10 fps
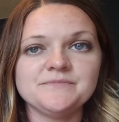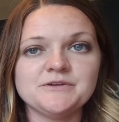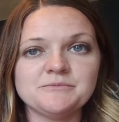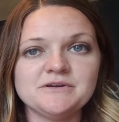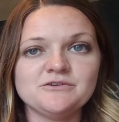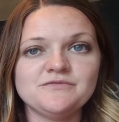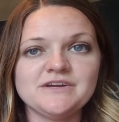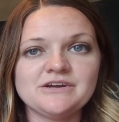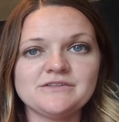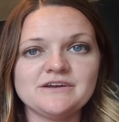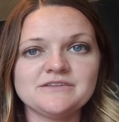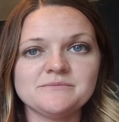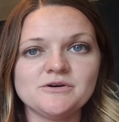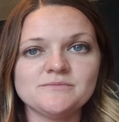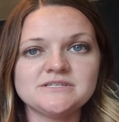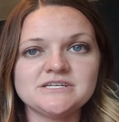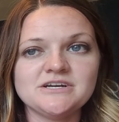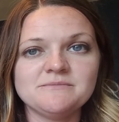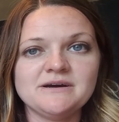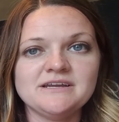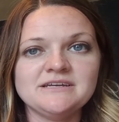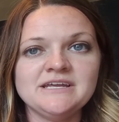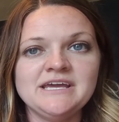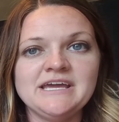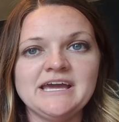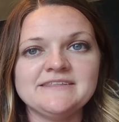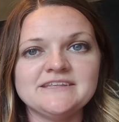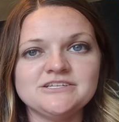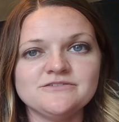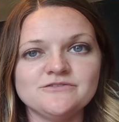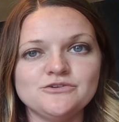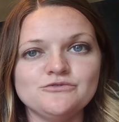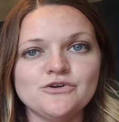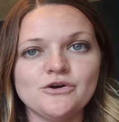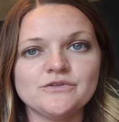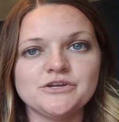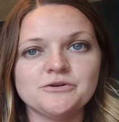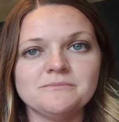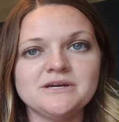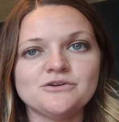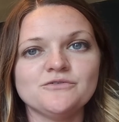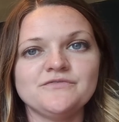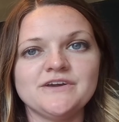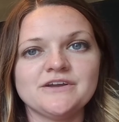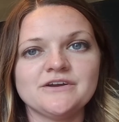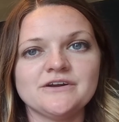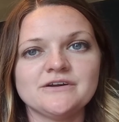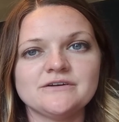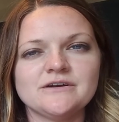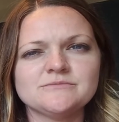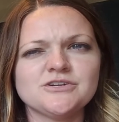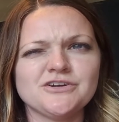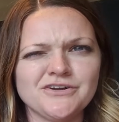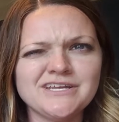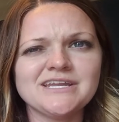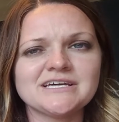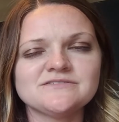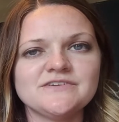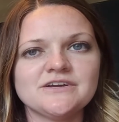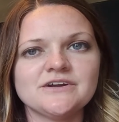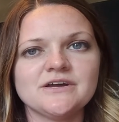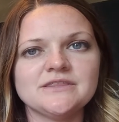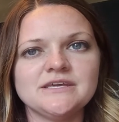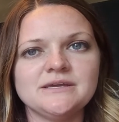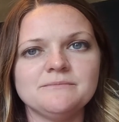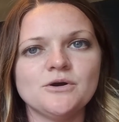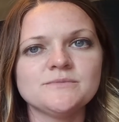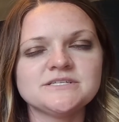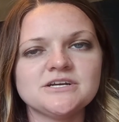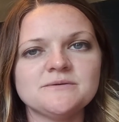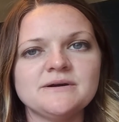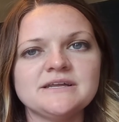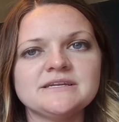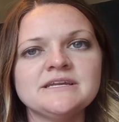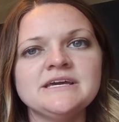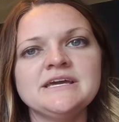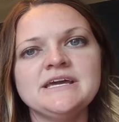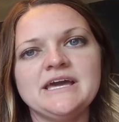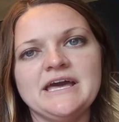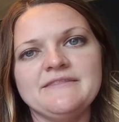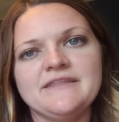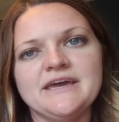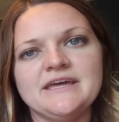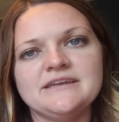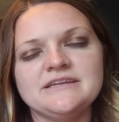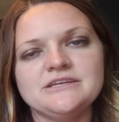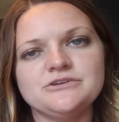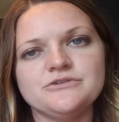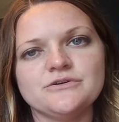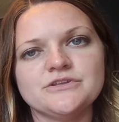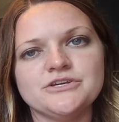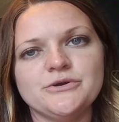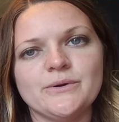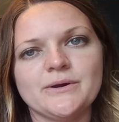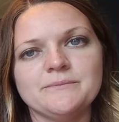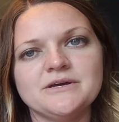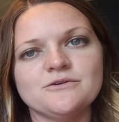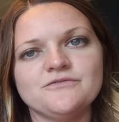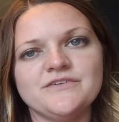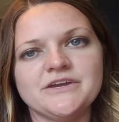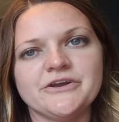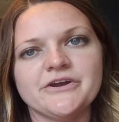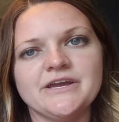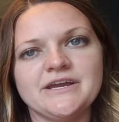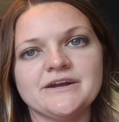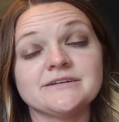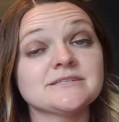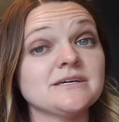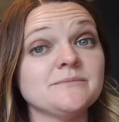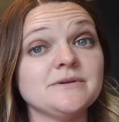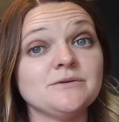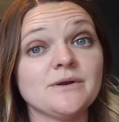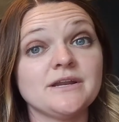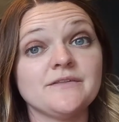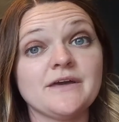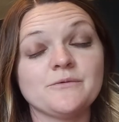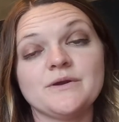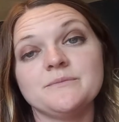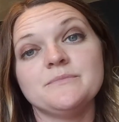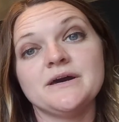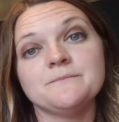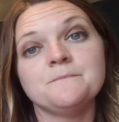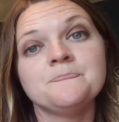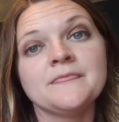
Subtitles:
middle finger there in the momentary button, and then you know that your your index finger on the momentary button, and then you know that your middle finger here is going to be right on that red button.